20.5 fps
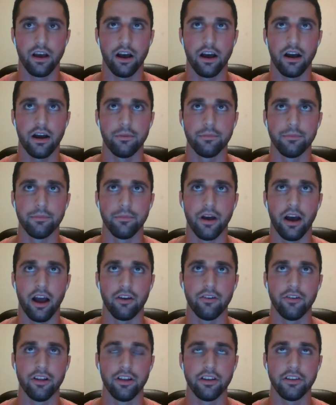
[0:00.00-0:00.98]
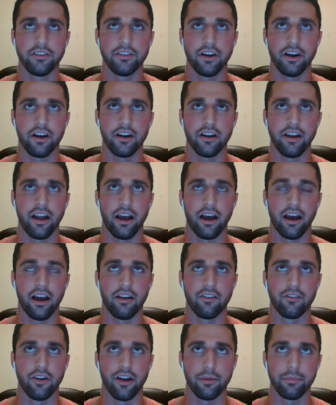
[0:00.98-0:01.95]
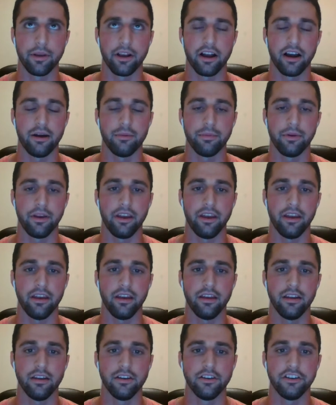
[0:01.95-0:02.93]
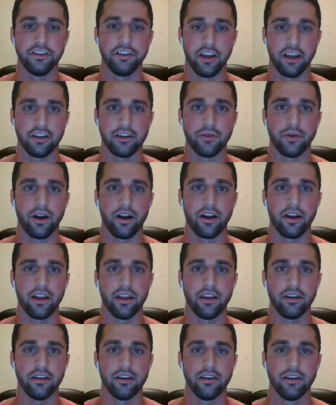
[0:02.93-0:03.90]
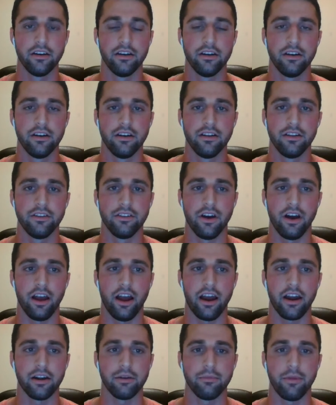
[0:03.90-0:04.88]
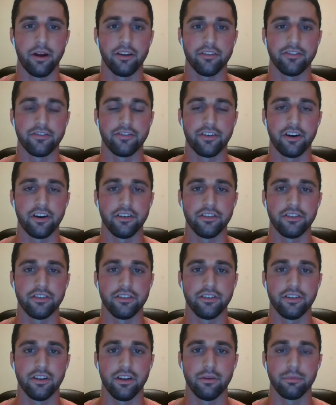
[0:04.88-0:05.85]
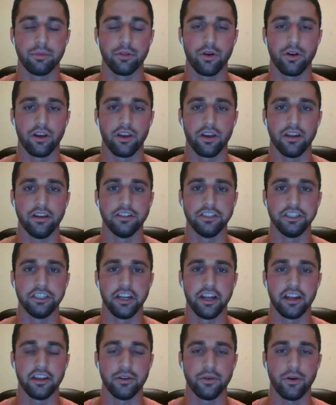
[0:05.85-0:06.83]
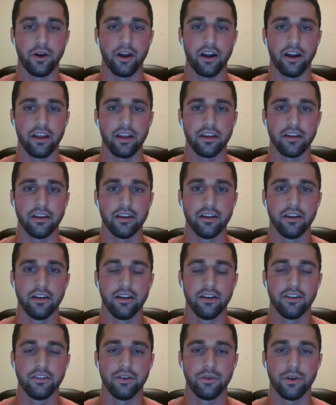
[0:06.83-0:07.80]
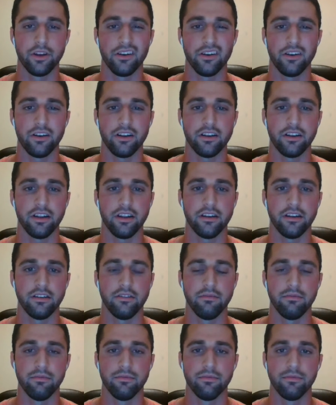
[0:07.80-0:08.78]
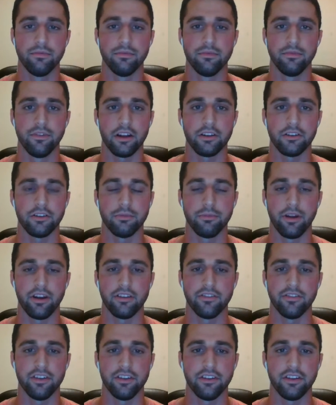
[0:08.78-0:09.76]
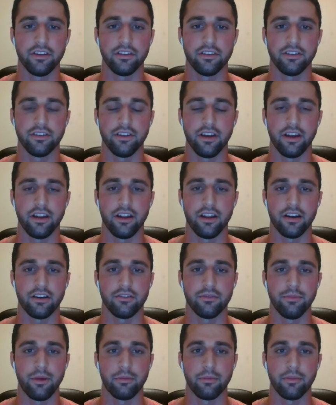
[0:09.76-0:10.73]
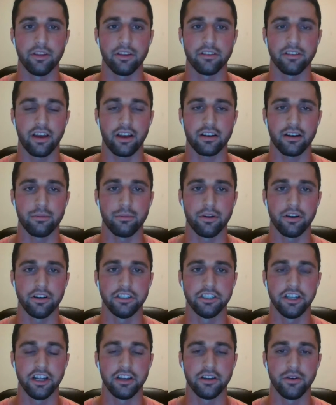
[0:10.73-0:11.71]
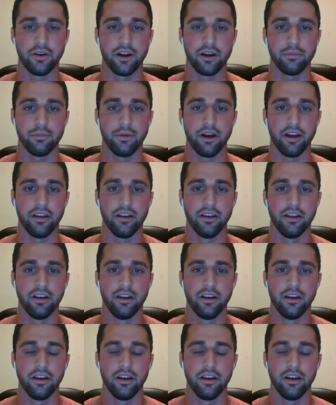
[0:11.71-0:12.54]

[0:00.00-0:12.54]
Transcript: I really started ramping up in January. So I hired my first employee in January. So we only did not too many visits. I don't remember the exact number in January, but